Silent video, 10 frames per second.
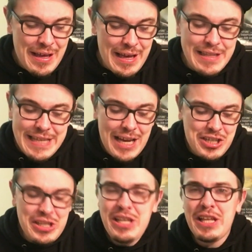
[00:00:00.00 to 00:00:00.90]
it's
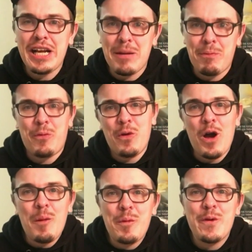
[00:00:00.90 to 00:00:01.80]
actually, like, a
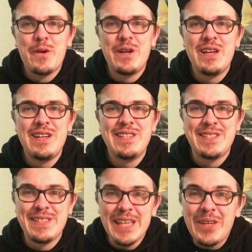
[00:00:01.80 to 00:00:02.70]
proper
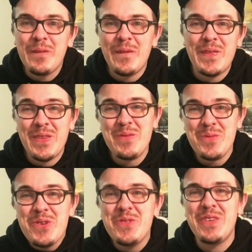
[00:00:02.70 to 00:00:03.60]
sequel to the
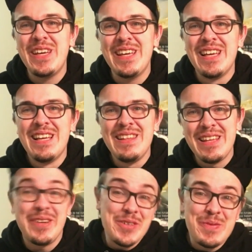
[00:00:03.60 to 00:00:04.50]
movie
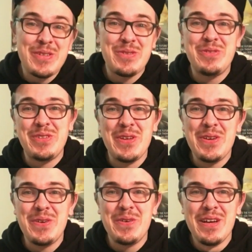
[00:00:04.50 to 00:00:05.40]
than Ghostbusters
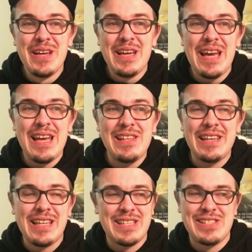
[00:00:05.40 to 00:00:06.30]
2. And they
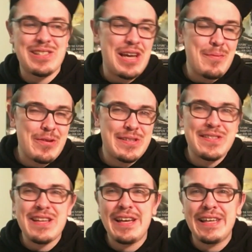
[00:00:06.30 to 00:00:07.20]
got Slimer as the
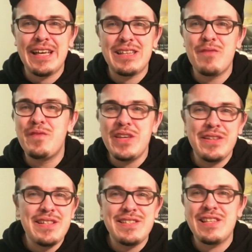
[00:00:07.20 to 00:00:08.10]
sidekick. The
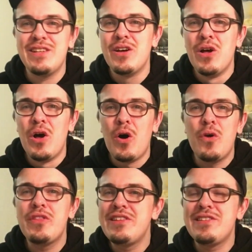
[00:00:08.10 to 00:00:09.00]
villains and
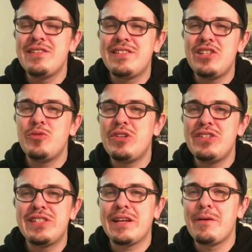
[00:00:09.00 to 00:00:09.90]
all the
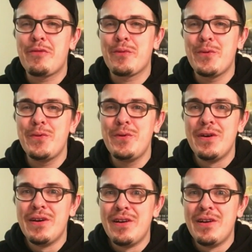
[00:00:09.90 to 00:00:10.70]
situations they go through